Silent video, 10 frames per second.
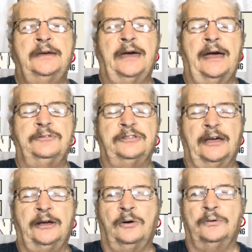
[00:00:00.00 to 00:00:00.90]
everything
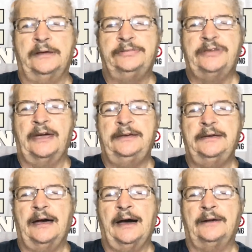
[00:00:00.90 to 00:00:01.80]
on it,
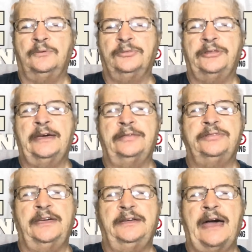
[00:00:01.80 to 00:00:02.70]
I don't think
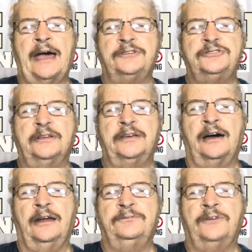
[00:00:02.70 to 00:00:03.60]
they actually
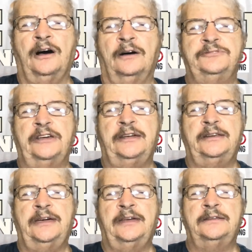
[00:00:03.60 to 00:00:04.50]
got involved in it,
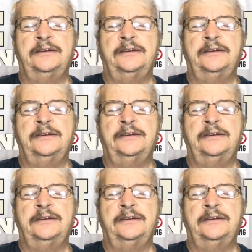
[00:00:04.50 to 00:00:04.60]
and